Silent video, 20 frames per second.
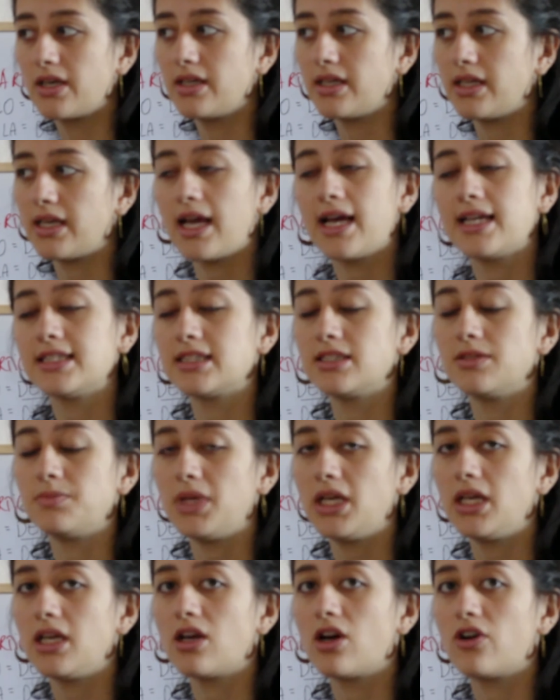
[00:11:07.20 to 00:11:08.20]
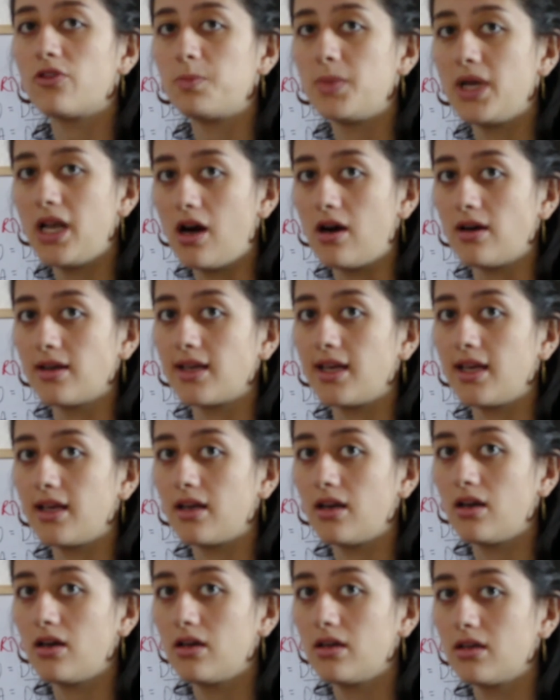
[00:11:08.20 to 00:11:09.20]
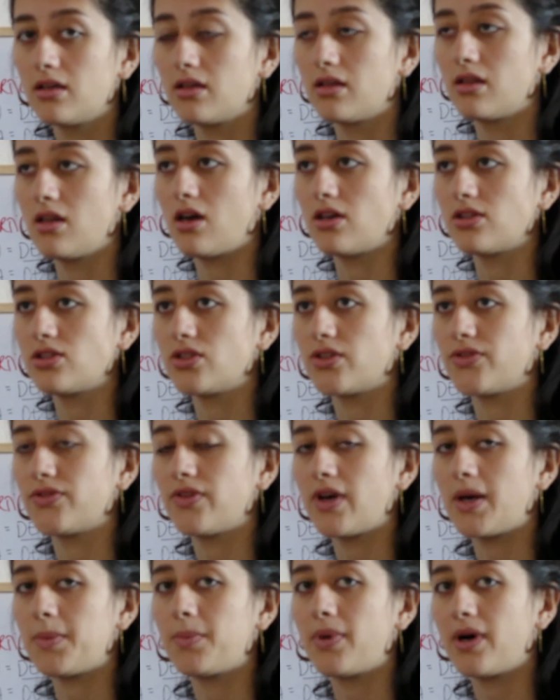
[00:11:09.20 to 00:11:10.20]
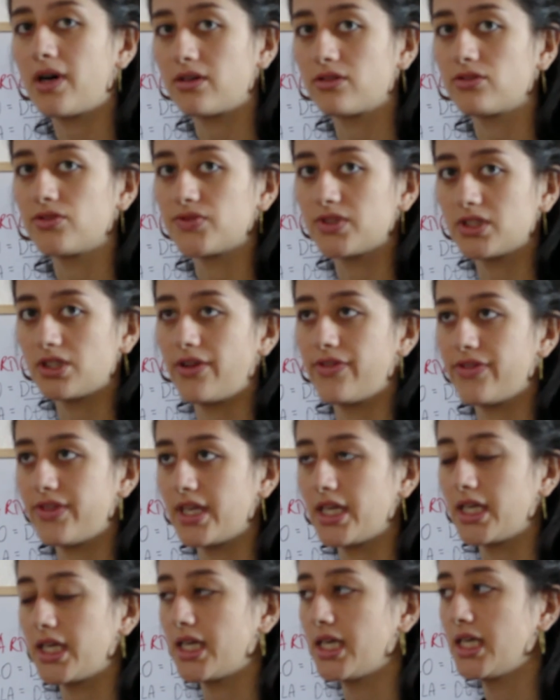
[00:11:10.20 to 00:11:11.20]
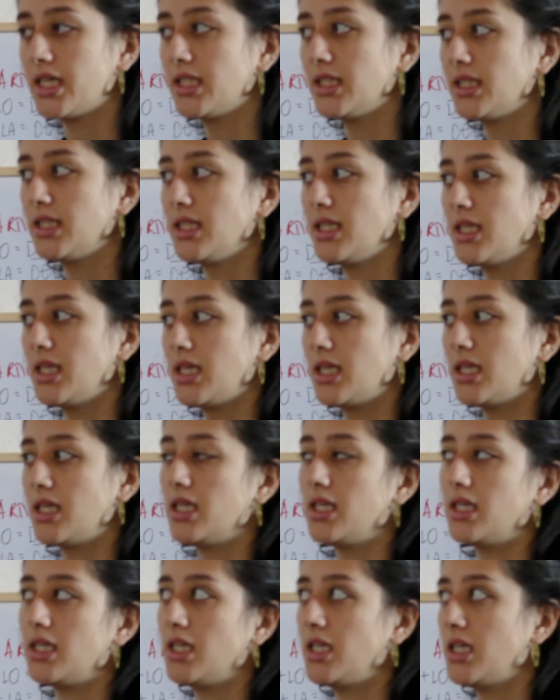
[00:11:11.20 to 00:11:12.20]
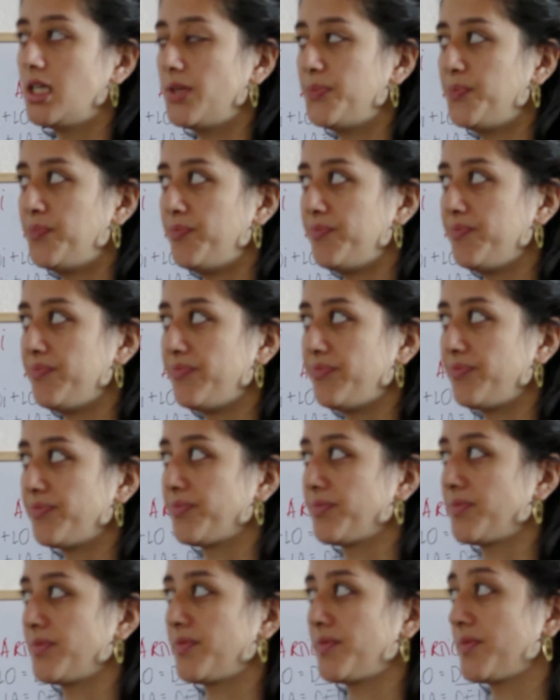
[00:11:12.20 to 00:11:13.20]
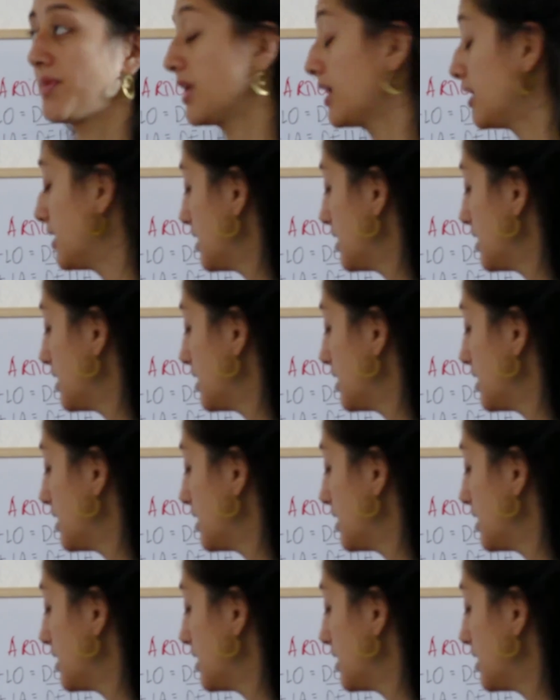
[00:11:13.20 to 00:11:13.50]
it has the meaning of belonging, not of a part of something. Del